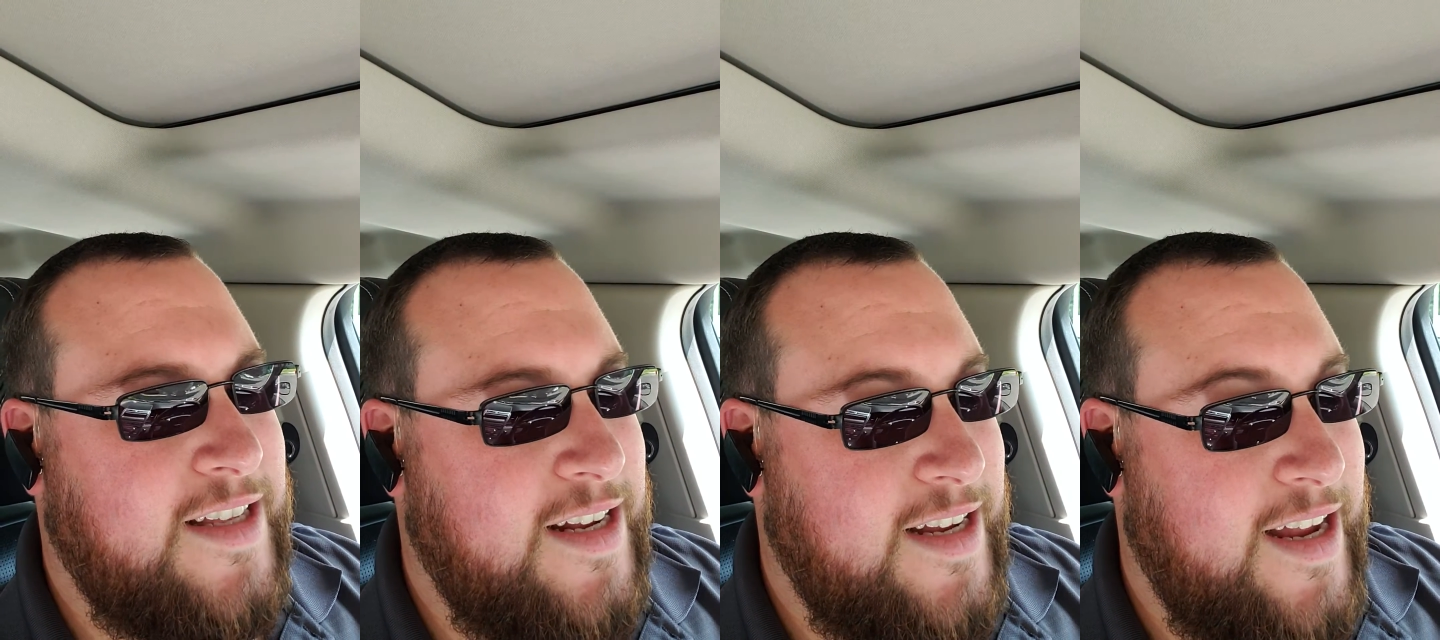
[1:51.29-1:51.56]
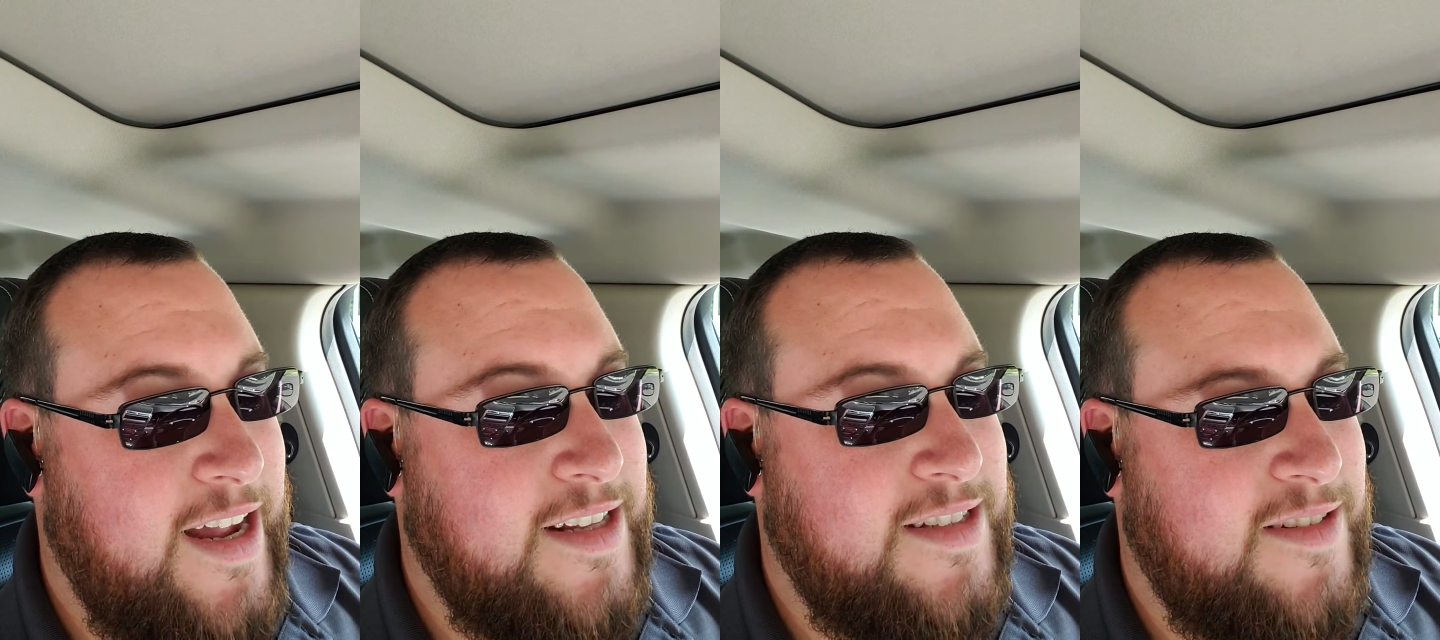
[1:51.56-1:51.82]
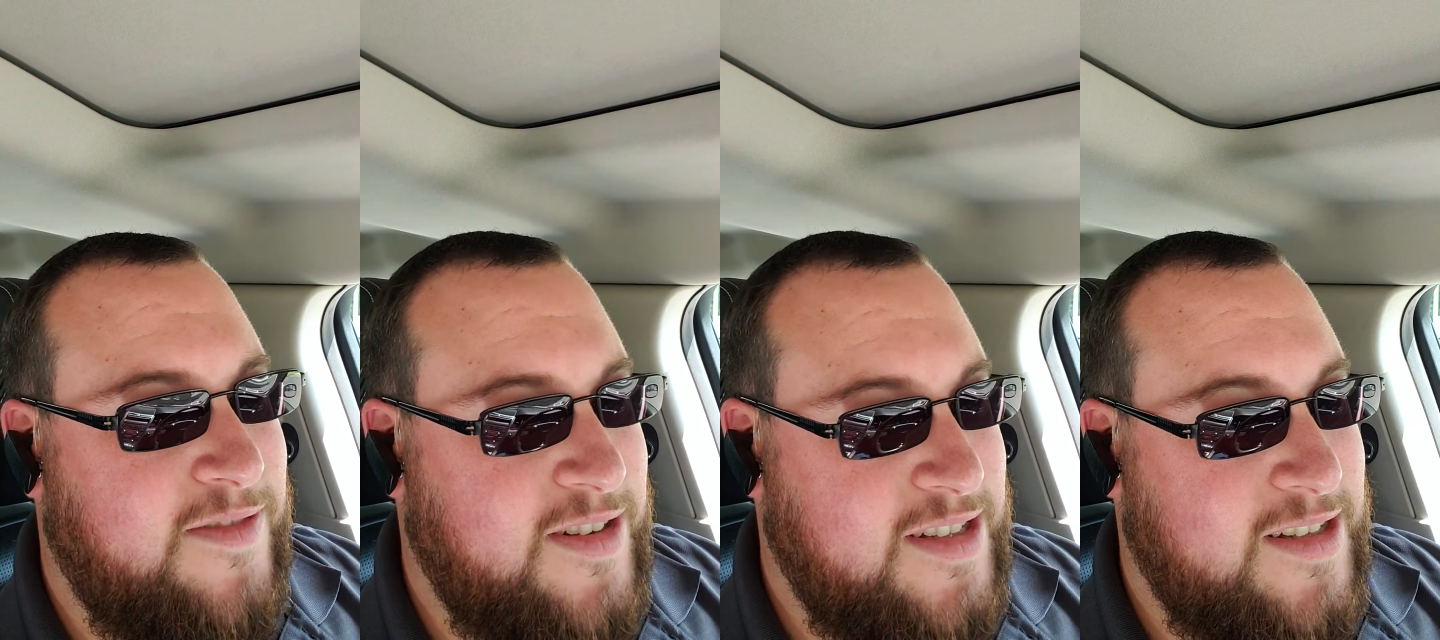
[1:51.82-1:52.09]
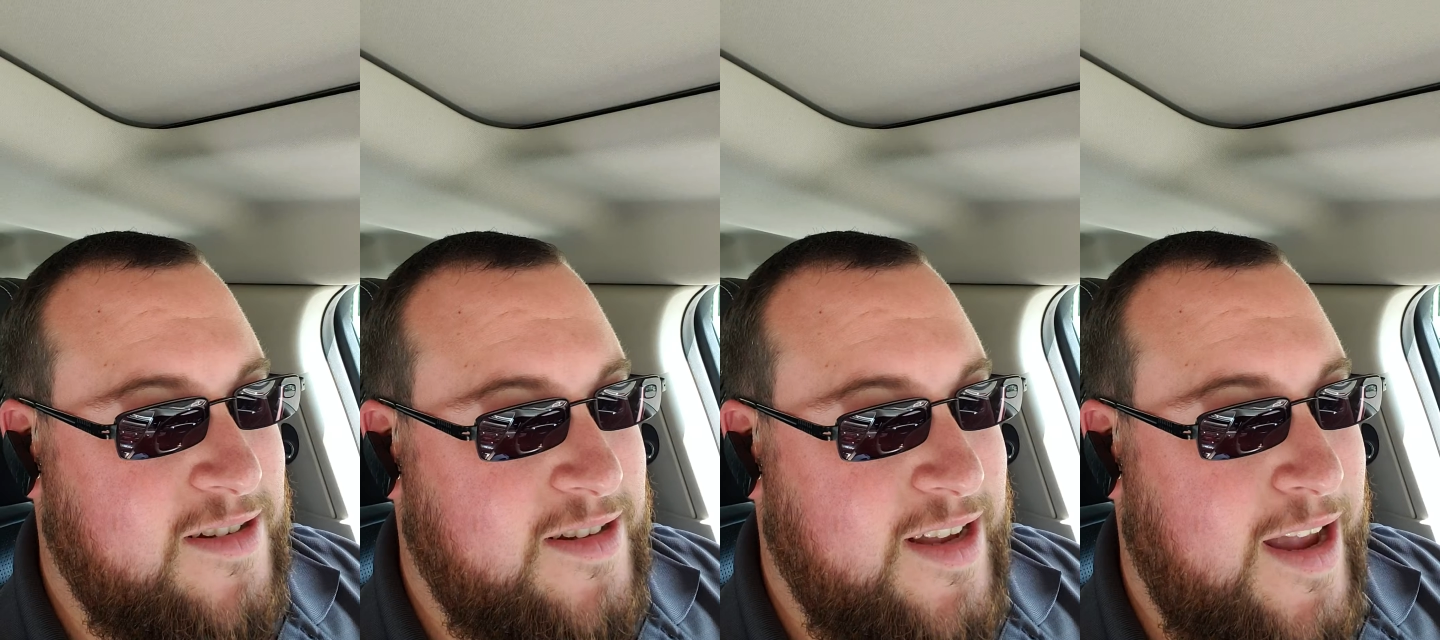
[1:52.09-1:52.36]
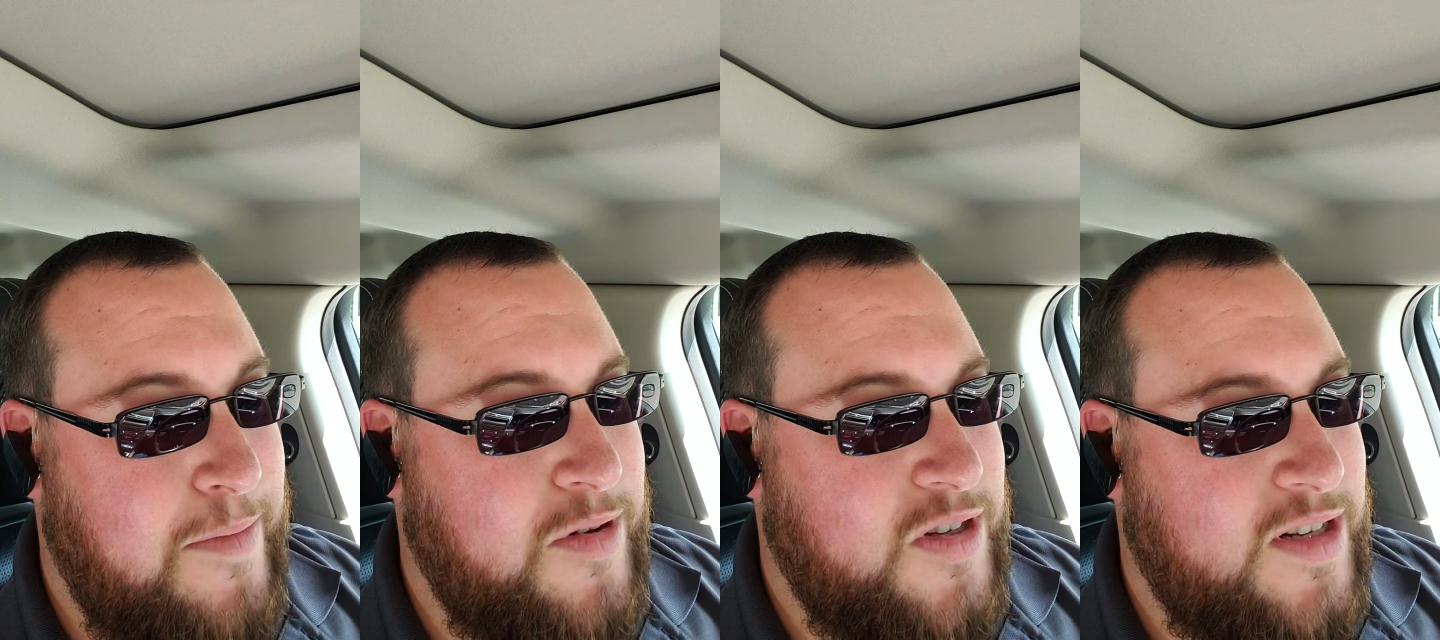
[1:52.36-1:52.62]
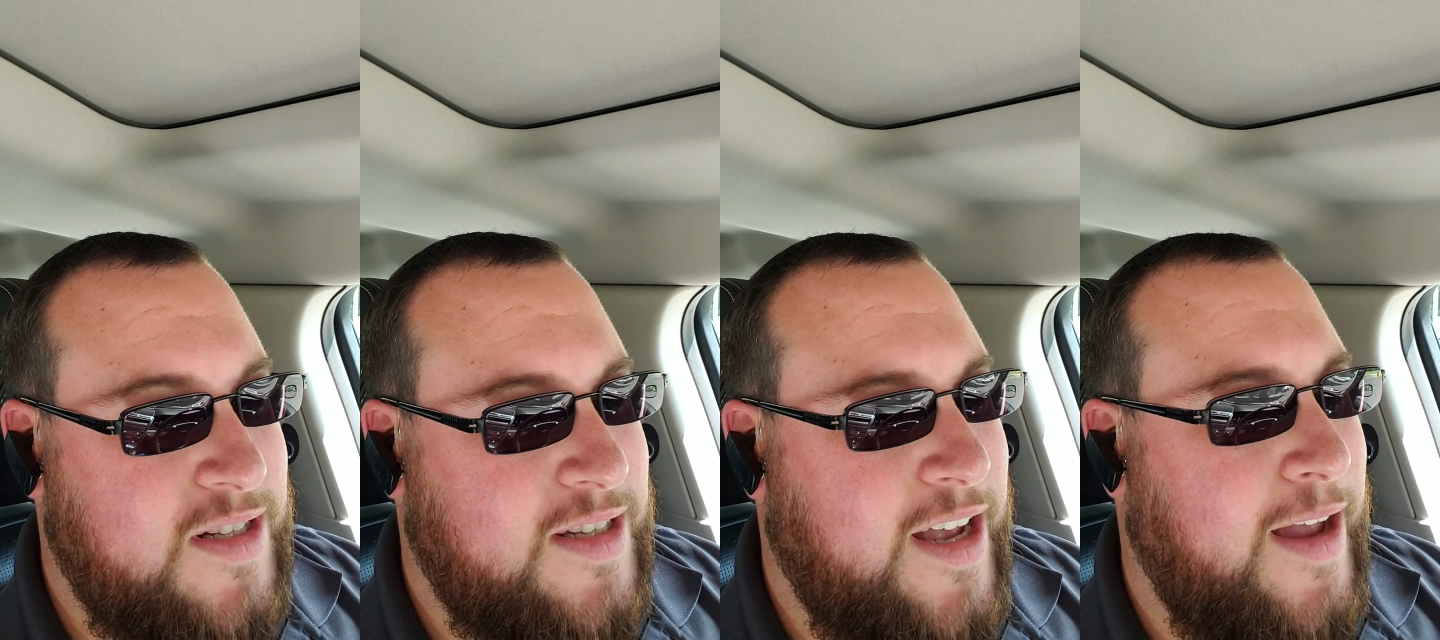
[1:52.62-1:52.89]
against physical damage at
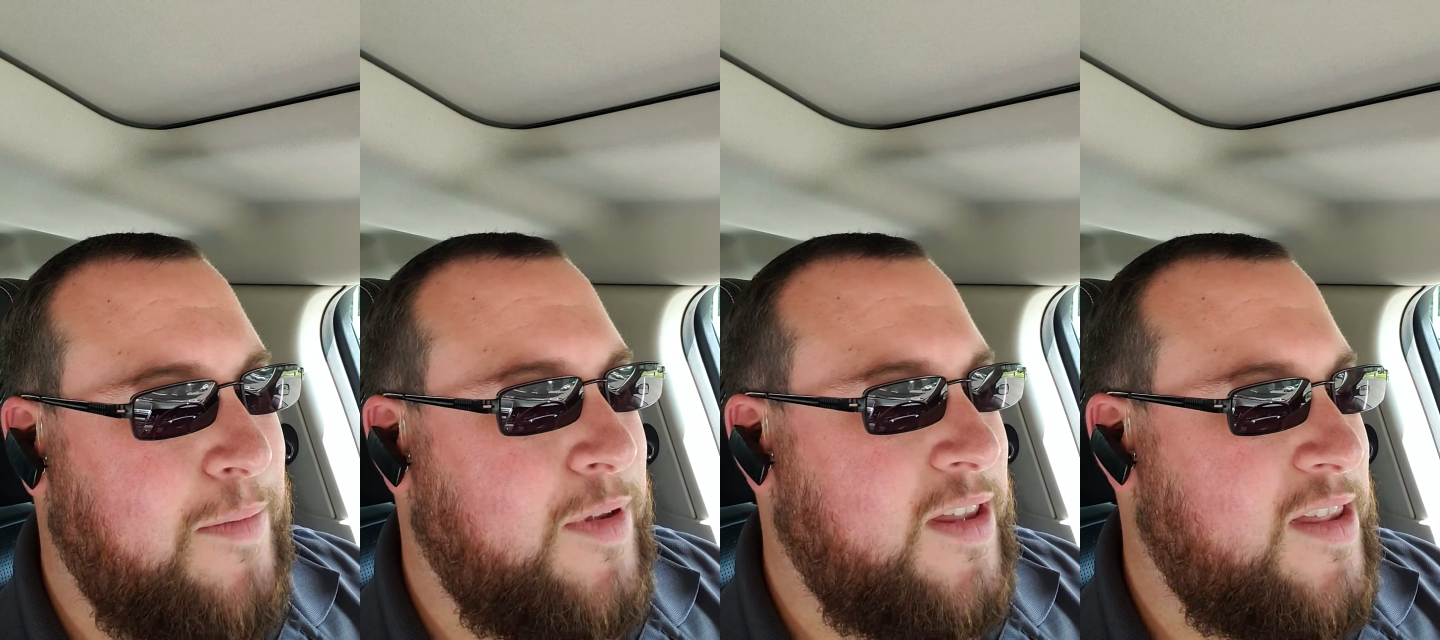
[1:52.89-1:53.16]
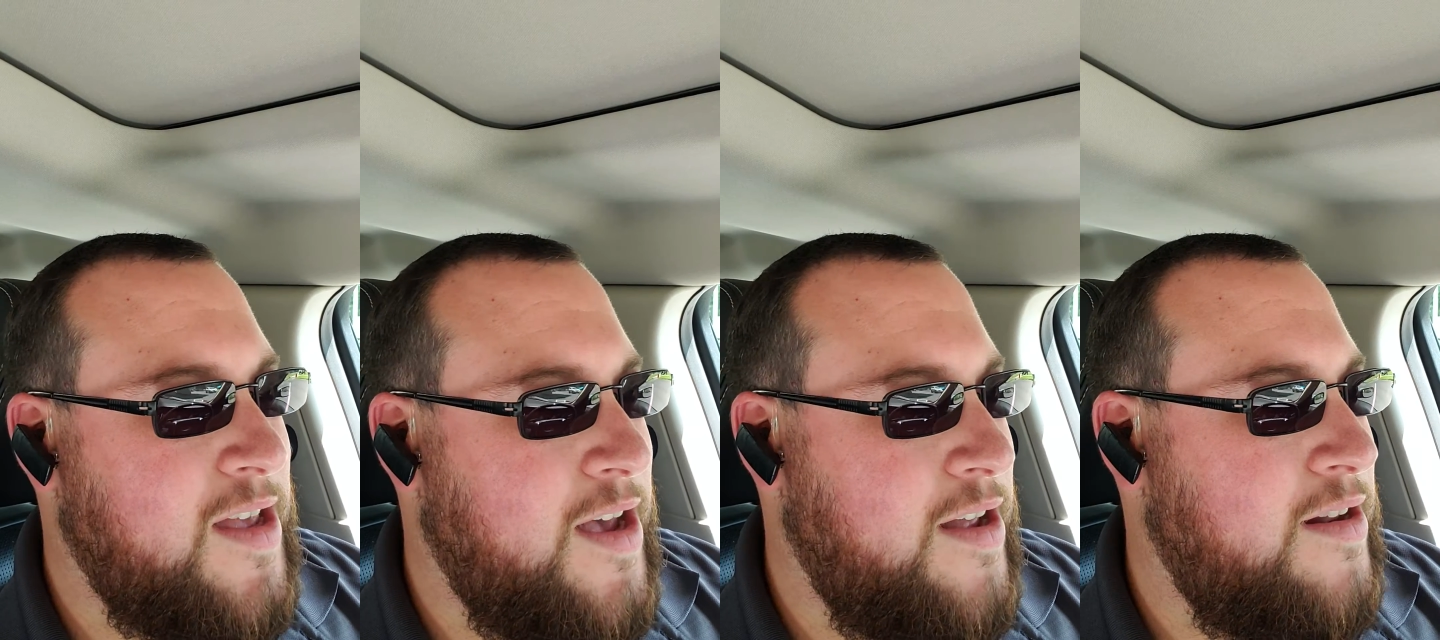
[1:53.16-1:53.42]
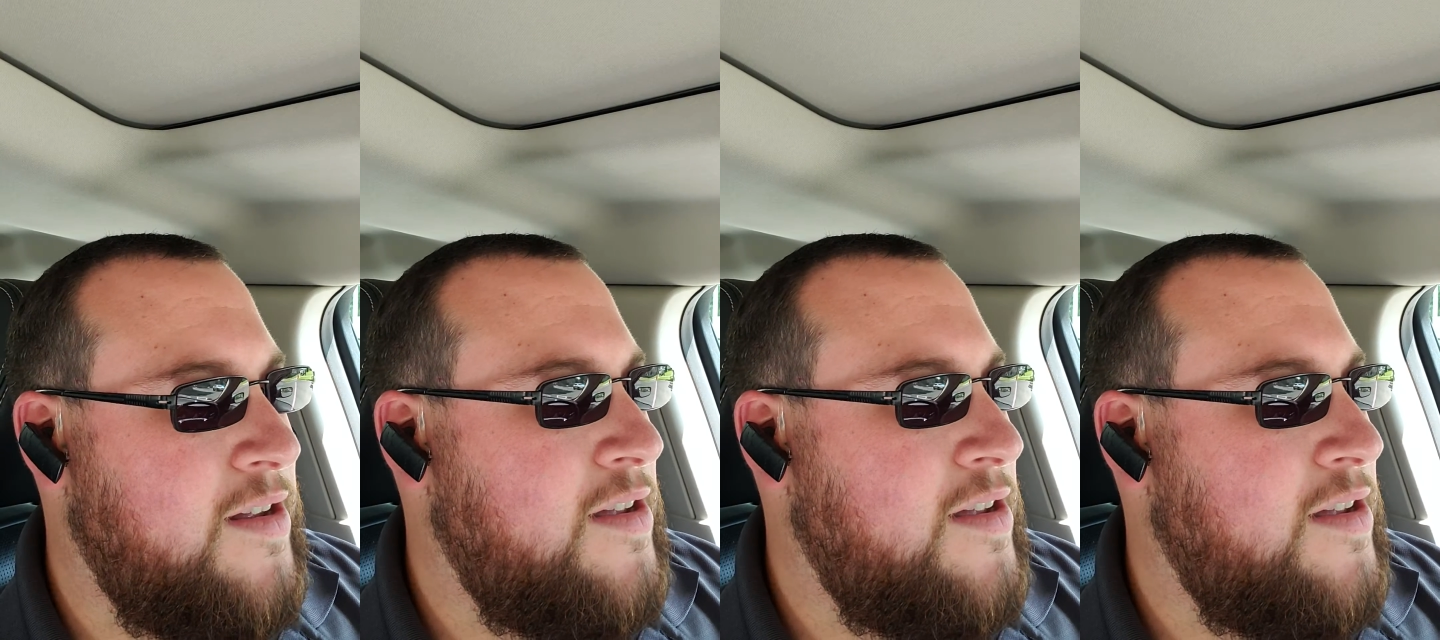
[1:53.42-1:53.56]
a time like that,